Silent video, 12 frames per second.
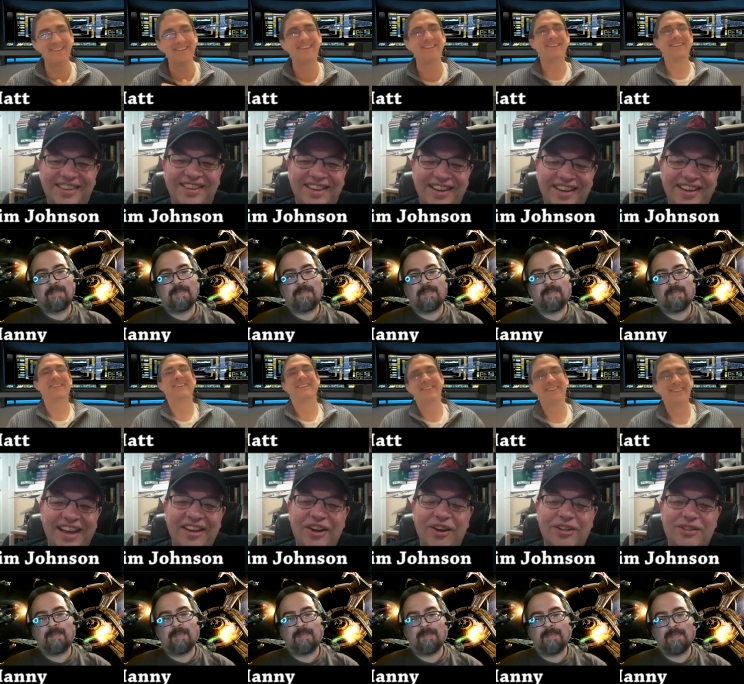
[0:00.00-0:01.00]
Speaker 1: yeah, and, you know
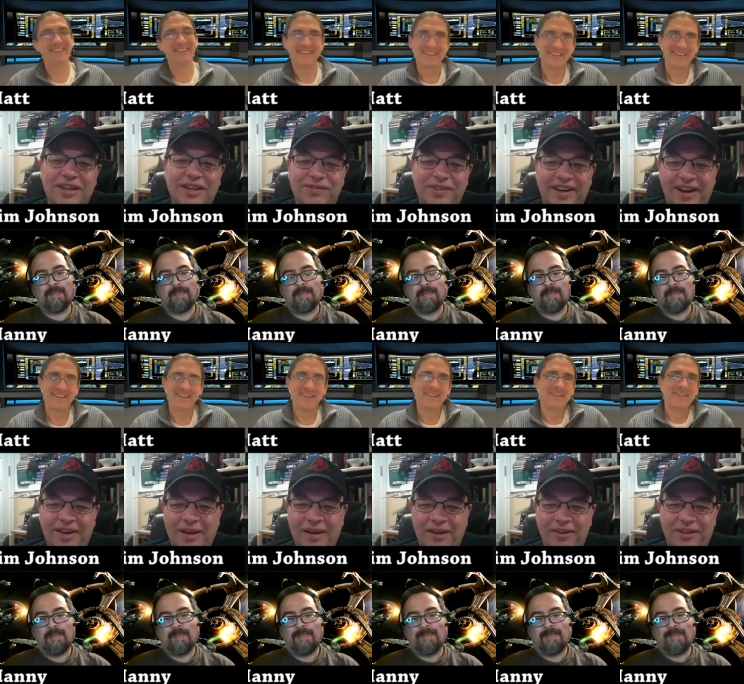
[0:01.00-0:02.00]
it's it's funny. I,
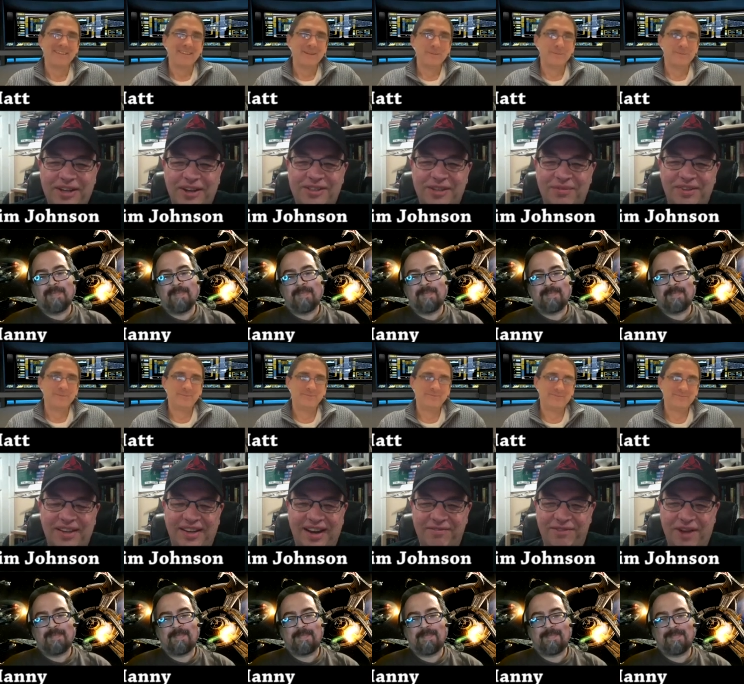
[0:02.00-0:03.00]
will tell you something that I've
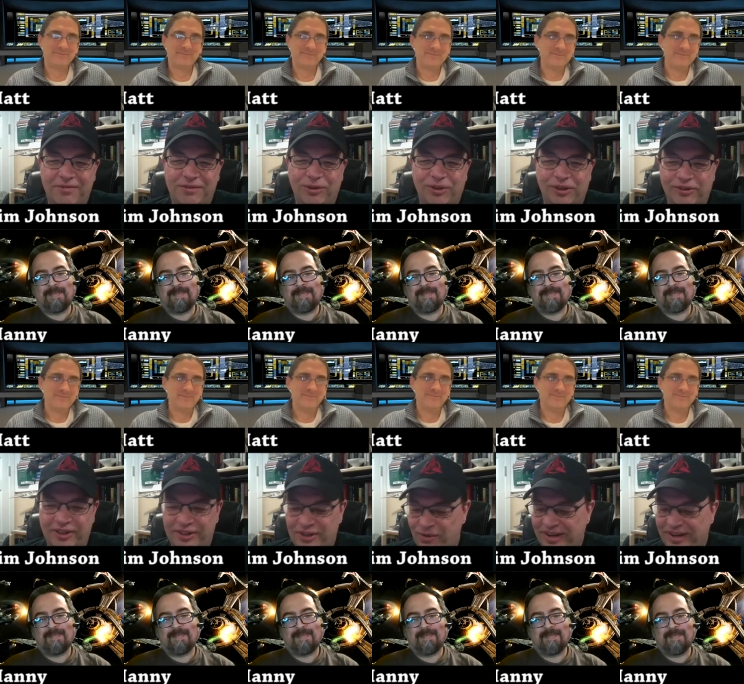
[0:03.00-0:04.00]
I've told literally no one
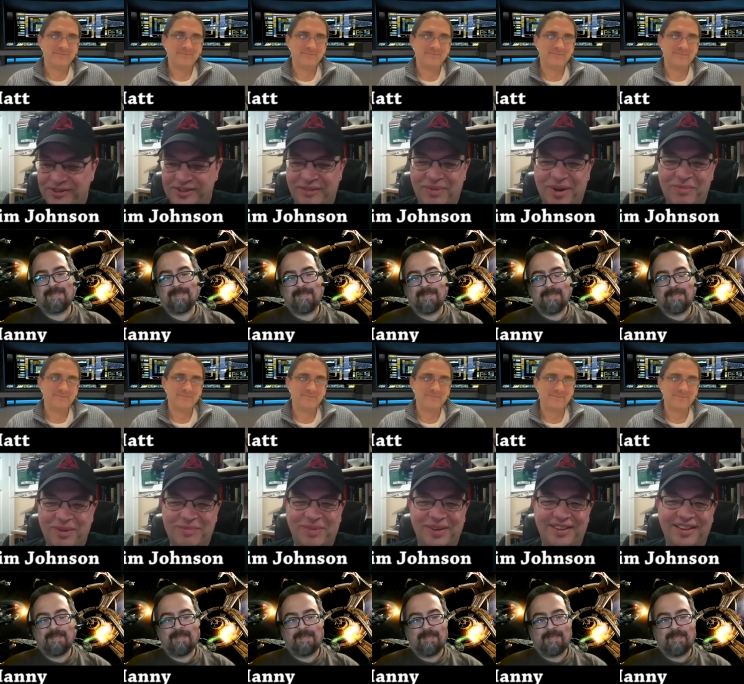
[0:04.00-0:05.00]
else in public, but it,
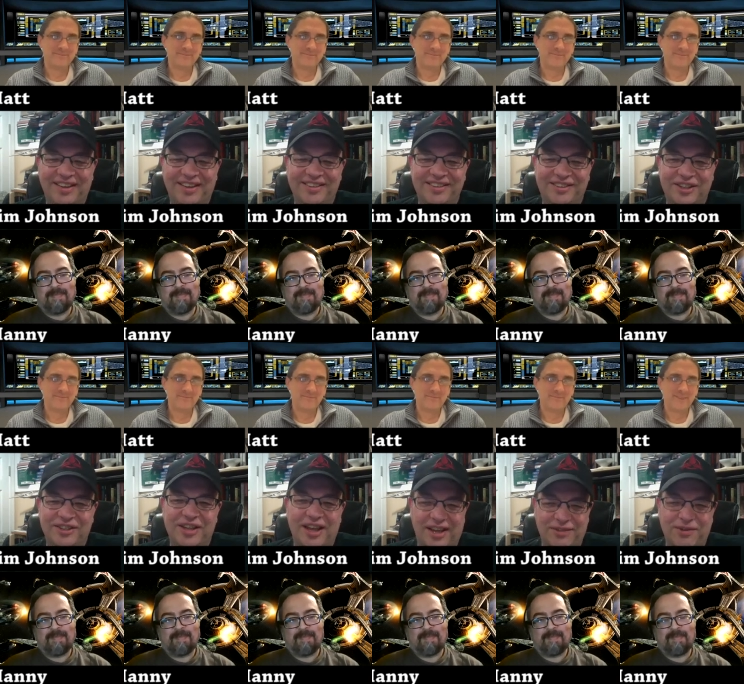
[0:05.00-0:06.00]
uh, just uh, as
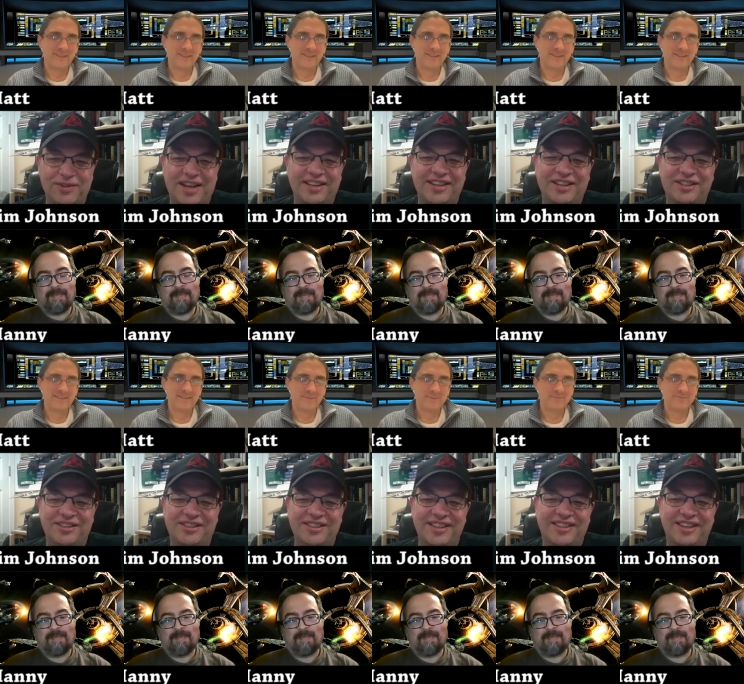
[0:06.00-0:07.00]
far as that attention to
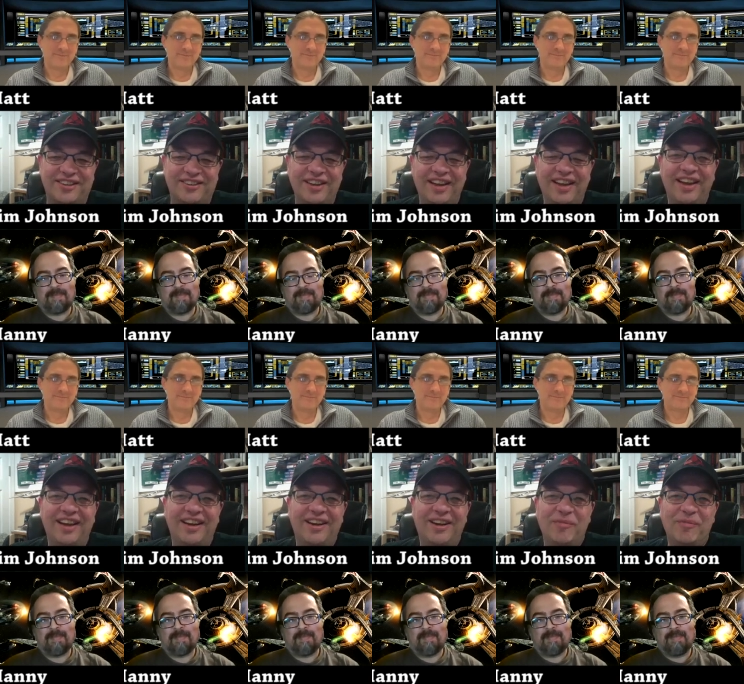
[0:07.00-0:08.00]
detail,
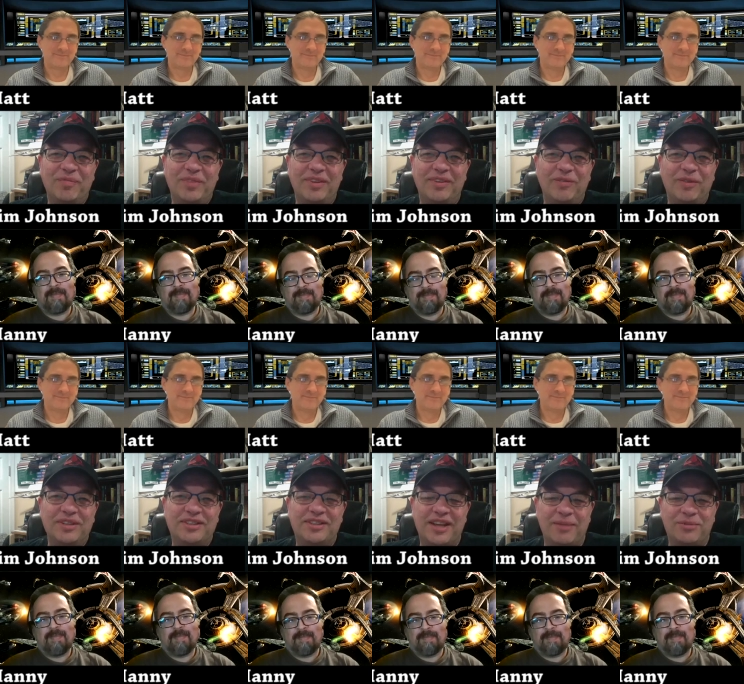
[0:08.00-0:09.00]
um, when
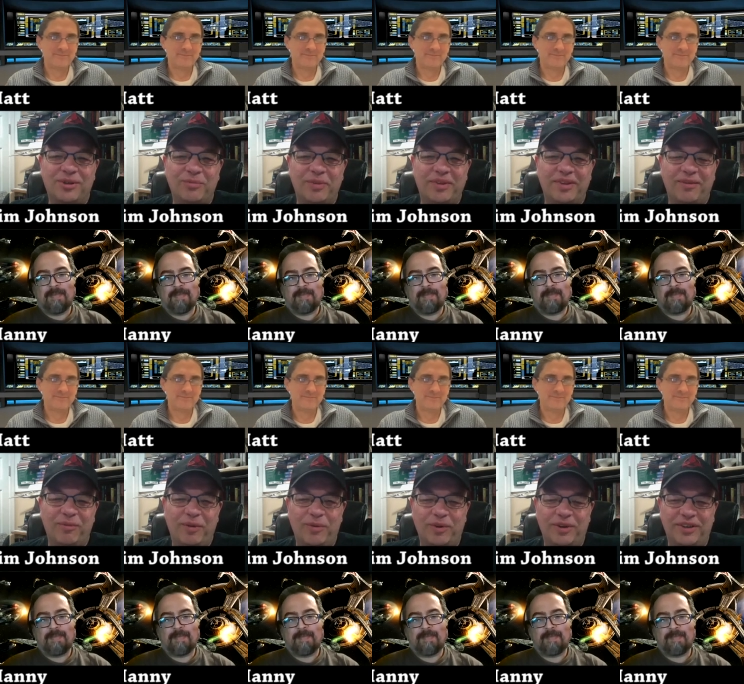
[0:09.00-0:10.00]
Sam told me that we were
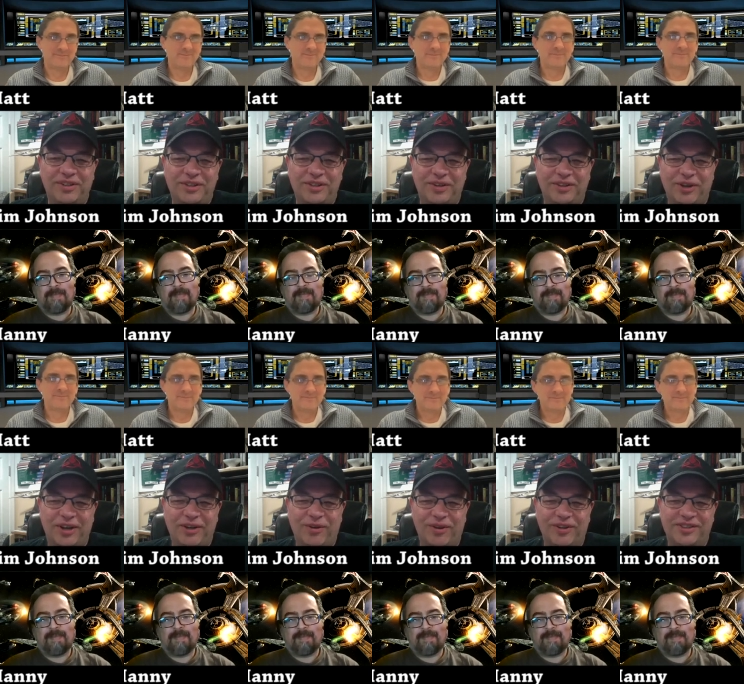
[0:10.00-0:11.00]
going to do a tricorder
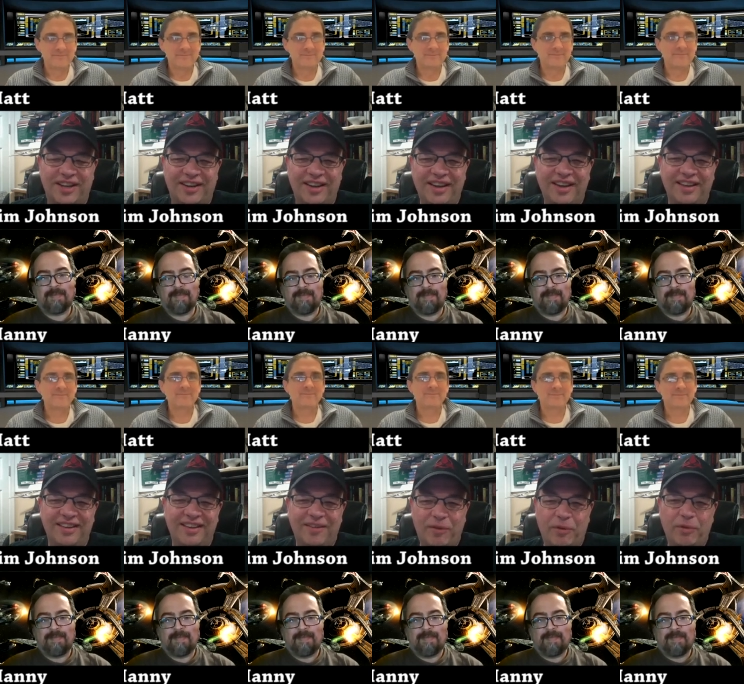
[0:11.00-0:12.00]
set, we
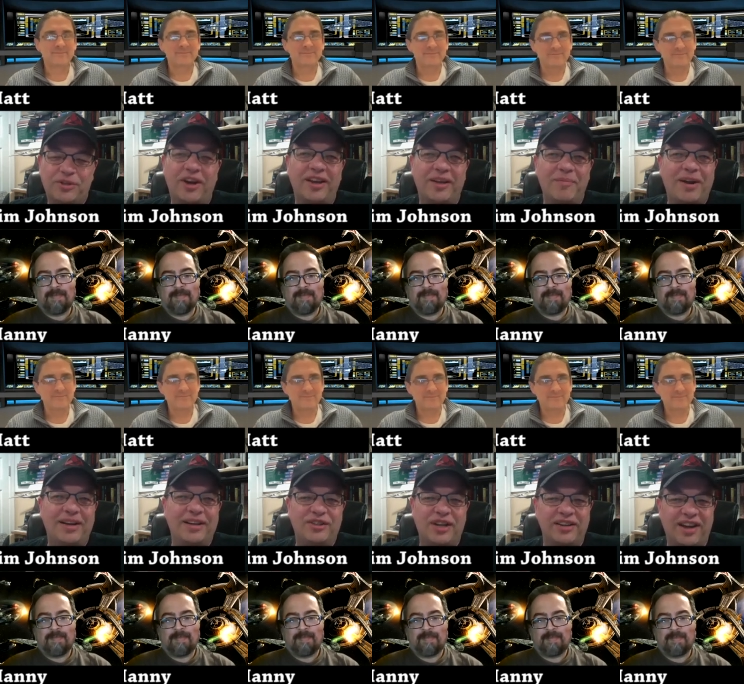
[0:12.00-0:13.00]
were talking about it at Gen Con a